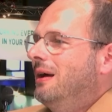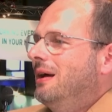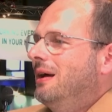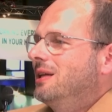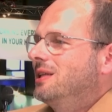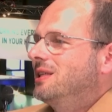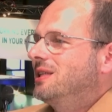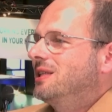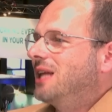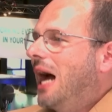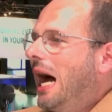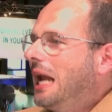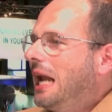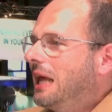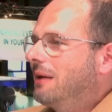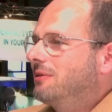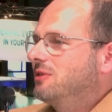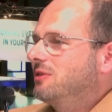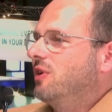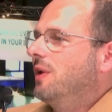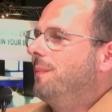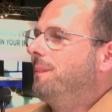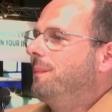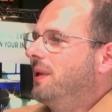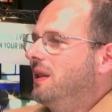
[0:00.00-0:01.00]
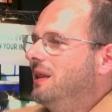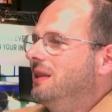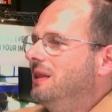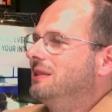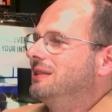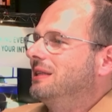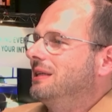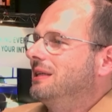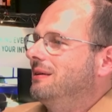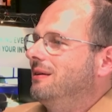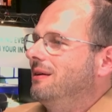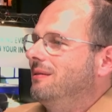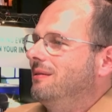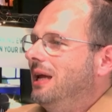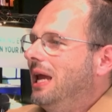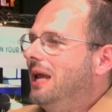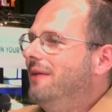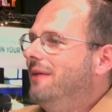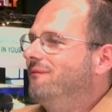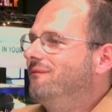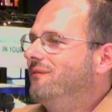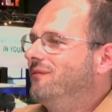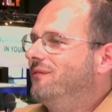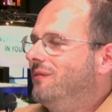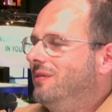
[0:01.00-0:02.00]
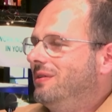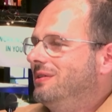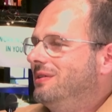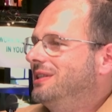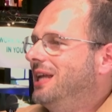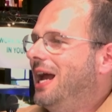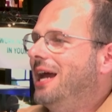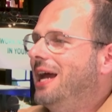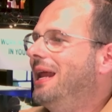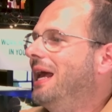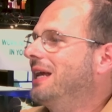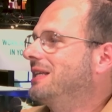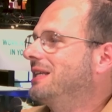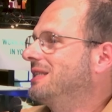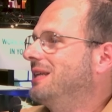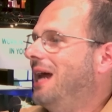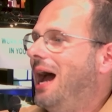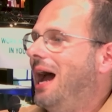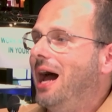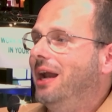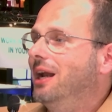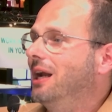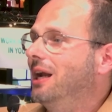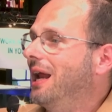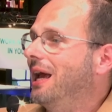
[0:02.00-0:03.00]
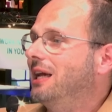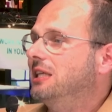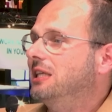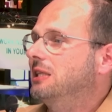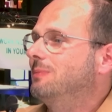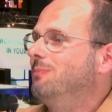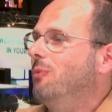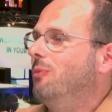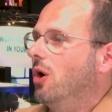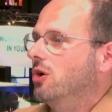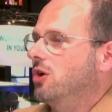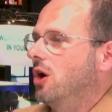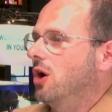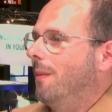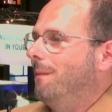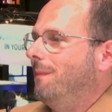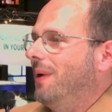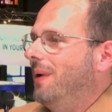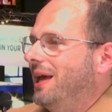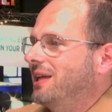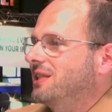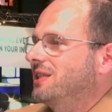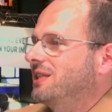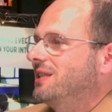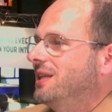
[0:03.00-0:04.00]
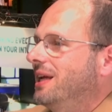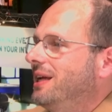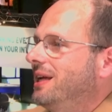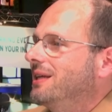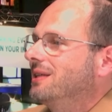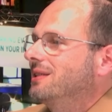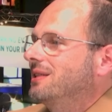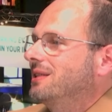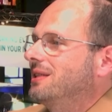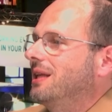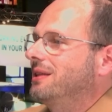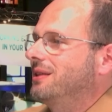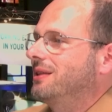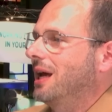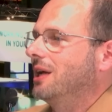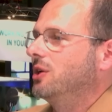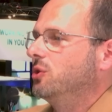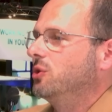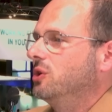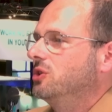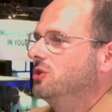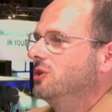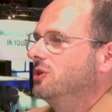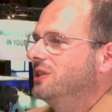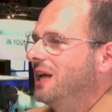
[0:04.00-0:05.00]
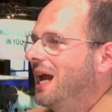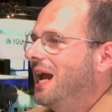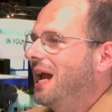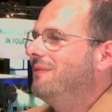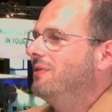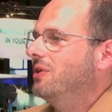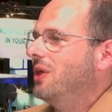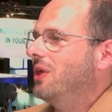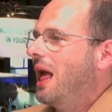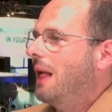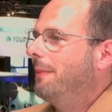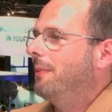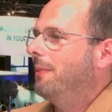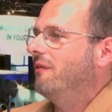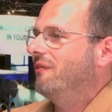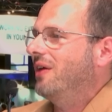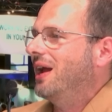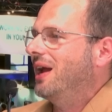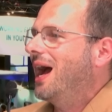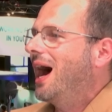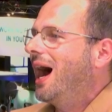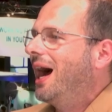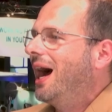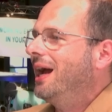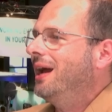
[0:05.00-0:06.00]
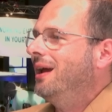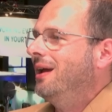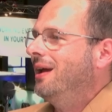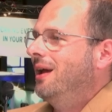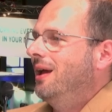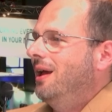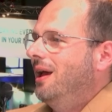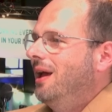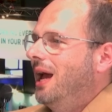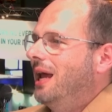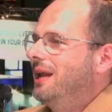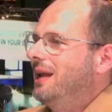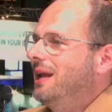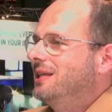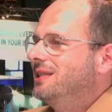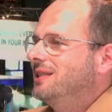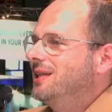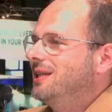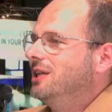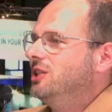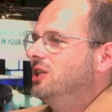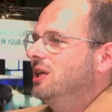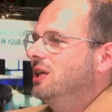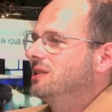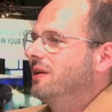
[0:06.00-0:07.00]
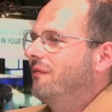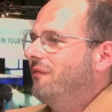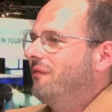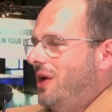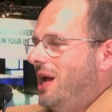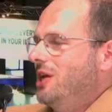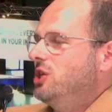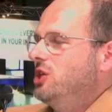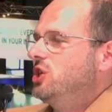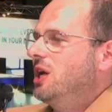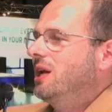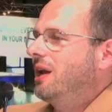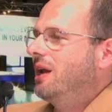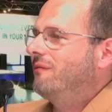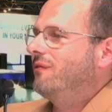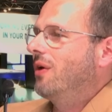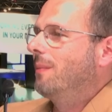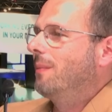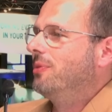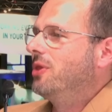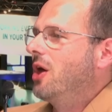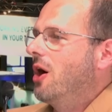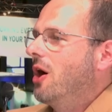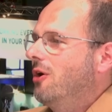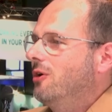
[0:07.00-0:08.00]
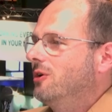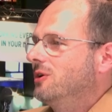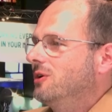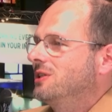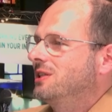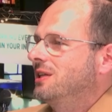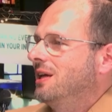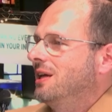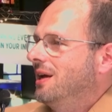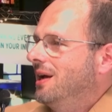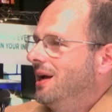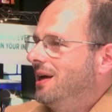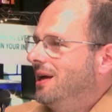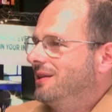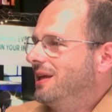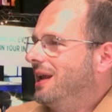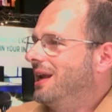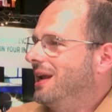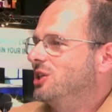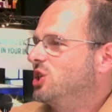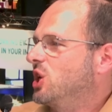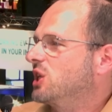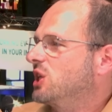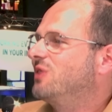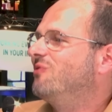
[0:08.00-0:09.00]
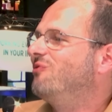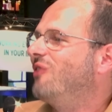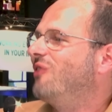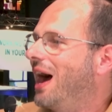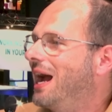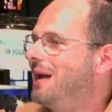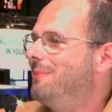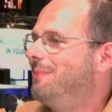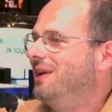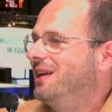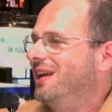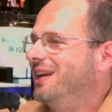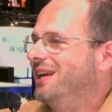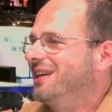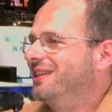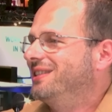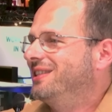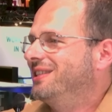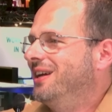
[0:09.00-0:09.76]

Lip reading: startups will build in 10x, 100x more complex things that they're doing today with the help of AI, and as such are differentiating from those that are just vibing it.